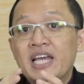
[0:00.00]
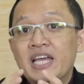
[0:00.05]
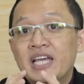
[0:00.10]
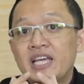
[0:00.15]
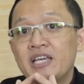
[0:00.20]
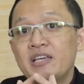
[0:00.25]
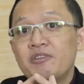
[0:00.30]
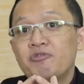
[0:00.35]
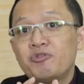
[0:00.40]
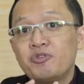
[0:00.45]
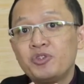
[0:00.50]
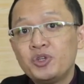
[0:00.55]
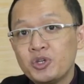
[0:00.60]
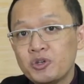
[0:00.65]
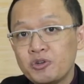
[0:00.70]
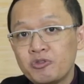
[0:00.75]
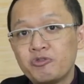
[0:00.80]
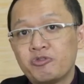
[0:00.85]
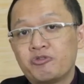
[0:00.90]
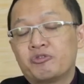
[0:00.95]
If
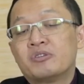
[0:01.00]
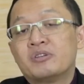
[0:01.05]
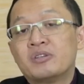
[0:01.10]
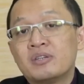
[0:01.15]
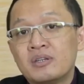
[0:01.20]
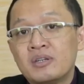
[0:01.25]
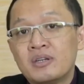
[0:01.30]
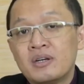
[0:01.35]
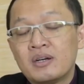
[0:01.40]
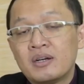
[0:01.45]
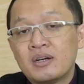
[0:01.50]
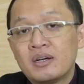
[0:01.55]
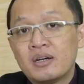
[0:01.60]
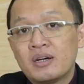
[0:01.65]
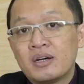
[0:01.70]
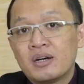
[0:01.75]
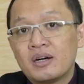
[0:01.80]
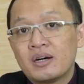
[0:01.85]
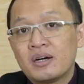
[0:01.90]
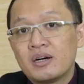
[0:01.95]
you've
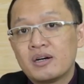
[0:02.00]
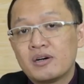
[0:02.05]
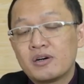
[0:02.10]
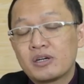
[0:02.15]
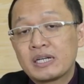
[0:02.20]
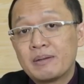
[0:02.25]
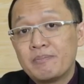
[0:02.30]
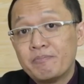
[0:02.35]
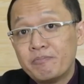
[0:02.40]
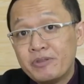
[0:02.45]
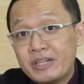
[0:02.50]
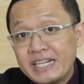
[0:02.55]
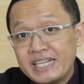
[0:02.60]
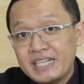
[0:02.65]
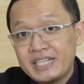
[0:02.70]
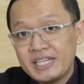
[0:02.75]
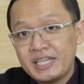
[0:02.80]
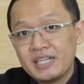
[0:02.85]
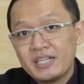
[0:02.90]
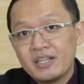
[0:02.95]

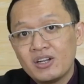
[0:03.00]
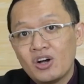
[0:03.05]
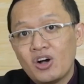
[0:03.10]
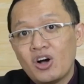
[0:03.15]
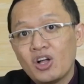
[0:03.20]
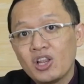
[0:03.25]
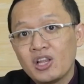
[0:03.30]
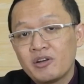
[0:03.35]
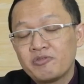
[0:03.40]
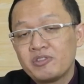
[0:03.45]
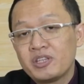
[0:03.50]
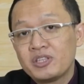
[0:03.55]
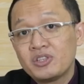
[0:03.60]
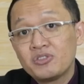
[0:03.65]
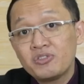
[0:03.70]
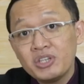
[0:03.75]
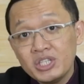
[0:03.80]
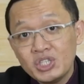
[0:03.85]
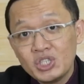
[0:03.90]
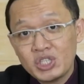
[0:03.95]
completed all of the
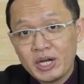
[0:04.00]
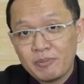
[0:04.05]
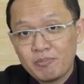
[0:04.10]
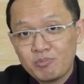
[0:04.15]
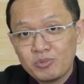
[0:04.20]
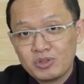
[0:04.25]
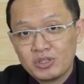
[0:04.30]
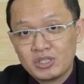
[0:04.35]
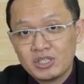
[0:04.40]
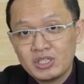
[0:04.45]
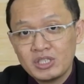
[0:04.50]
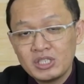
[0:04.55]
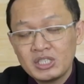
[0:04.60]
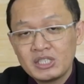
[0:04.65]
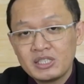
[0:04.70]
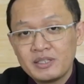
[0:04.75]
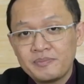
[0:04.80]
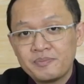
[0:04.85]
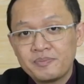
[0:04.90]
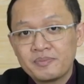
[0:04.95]
3 chapters,
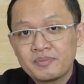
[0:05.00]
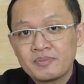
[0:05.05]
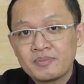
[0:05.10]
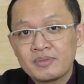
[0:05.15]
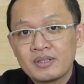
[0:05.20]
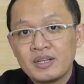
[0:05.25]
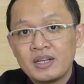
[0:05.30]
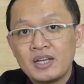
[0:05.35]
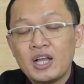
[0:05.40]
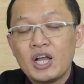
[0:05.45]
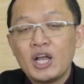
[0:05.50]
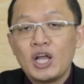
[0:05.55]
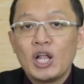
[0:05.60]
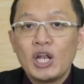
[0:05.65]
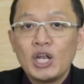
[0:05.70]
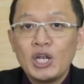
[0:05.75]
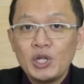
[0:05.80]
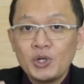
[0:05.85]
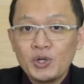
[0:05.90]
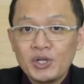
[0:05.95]

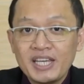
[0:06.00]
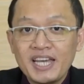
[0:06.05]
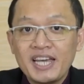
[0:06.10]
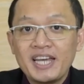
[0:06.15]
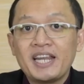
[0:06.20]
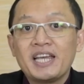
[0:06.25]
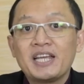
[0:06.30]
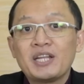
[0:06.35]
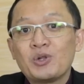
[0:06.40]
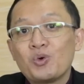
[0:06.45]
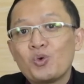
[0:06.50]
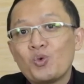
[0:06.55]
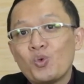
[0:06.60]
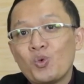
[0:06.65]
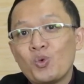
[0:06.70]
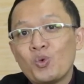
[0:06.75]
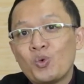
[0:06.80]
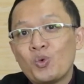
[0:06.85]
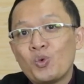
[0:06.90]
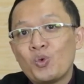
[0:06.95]
look at it
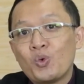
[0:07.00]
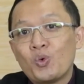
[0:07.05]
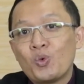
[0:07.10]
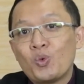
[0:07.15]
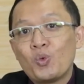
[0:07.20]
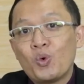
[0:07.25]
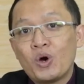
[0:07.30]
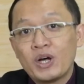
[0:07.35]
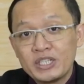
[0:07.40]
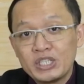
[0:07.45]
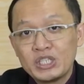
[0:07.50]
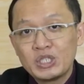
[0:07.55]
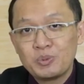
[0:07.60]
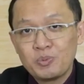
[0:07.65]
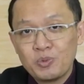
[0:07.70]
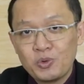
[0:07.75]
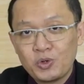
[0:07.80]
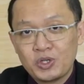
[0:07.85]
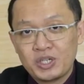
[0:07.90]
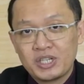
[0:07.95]
once
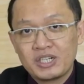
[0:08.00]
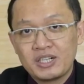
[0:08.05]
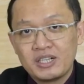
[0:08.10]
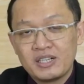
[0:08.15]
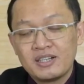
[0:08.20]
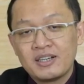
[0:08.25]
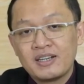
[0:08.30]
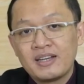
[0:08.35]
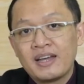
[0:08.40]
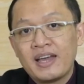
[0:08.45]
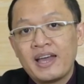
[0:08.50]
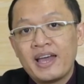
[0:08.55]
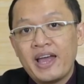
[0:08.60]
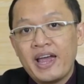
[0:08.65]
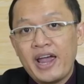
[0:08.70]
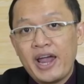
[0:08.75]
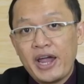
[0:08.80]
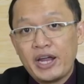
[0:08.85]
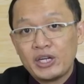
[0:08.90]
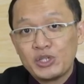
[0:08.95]
more.
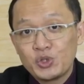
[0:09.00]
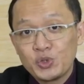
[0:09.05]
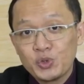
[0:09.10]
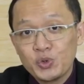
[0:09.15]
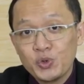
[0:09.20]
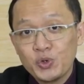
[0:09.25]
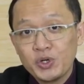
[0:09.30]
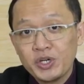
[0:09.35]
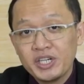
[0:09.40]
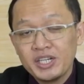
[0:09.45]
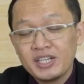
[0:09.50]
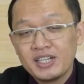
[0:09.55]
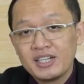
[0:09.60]
Ensure